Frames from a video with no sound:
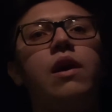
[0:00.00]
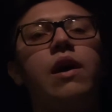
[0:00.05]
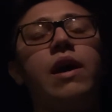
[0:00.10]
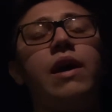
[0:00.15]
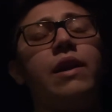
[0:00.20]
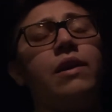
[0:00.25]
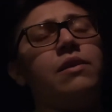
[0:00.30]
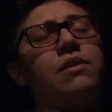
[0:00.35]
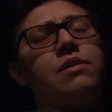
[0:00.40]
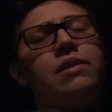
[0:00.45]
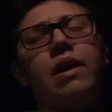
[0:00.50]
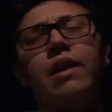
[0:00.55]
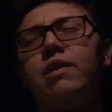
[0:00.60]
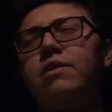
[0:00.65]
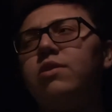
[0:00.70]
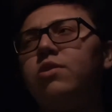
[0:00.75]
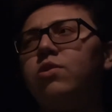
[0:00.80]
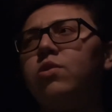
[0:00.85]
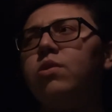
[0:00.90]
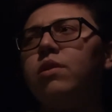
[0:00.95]
And I decided
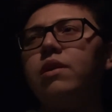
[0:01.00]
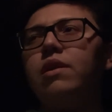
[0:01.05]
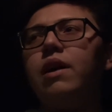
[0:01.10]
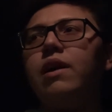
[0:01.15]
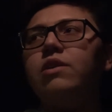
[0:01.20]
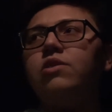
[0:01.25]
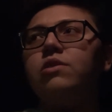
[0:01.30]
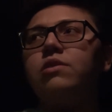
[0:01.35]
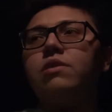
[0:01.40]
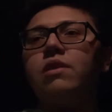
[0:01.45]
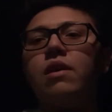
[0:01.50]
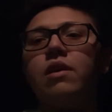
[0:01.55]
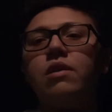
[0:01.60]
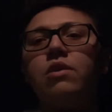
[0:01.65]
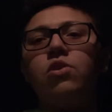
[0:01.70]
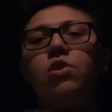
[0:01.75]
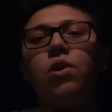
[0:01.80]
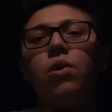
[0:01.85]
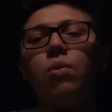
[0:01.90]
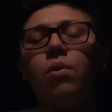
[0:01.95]
to do it. I just said,
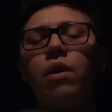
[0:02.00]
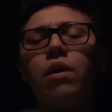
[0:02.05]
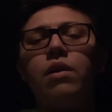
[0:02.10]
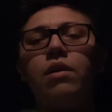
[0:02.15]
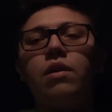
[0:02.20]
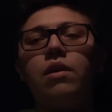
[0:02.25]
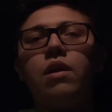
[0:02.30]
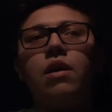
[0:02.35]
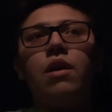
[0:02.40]
you know what?